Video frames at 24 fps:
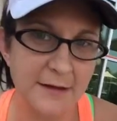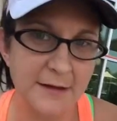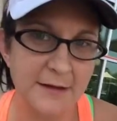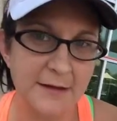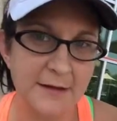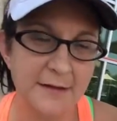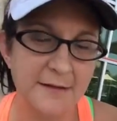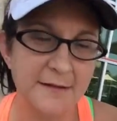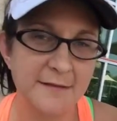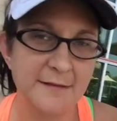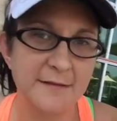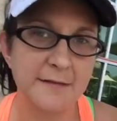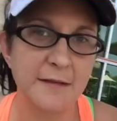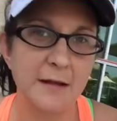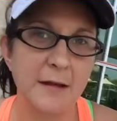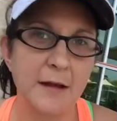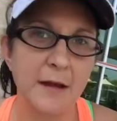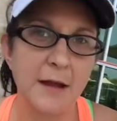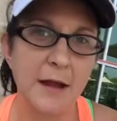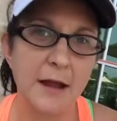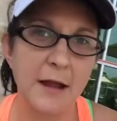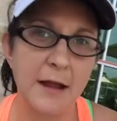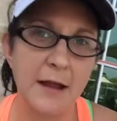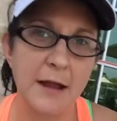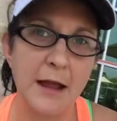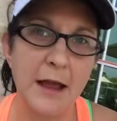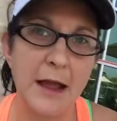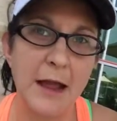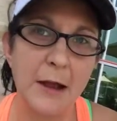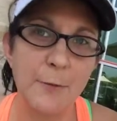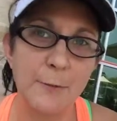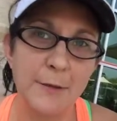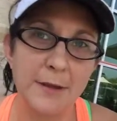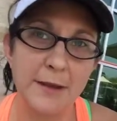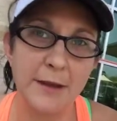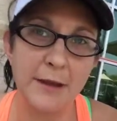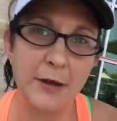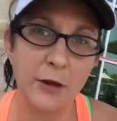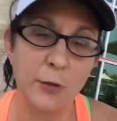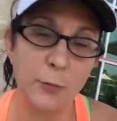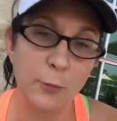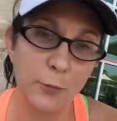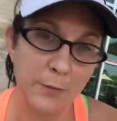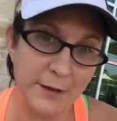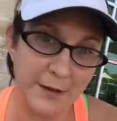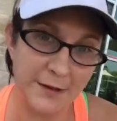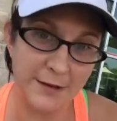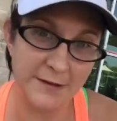is how willing
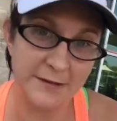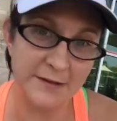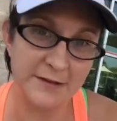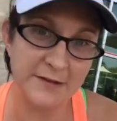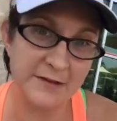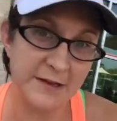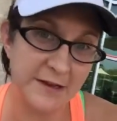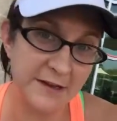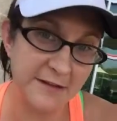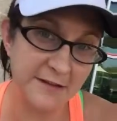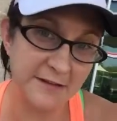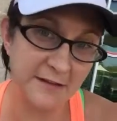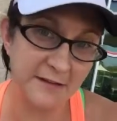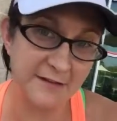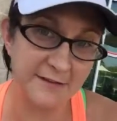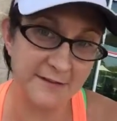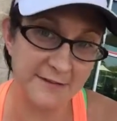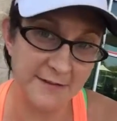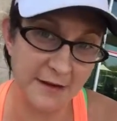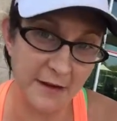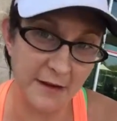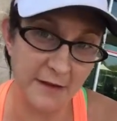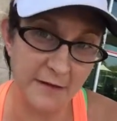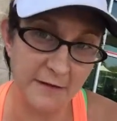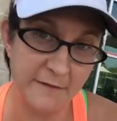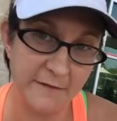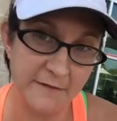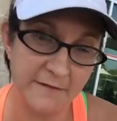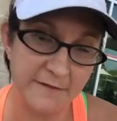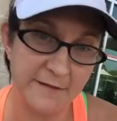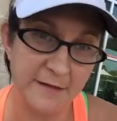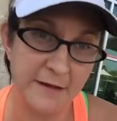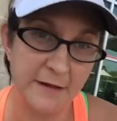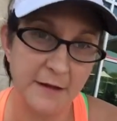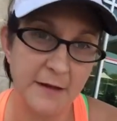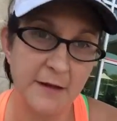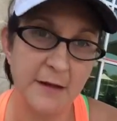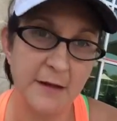are we to change ourselves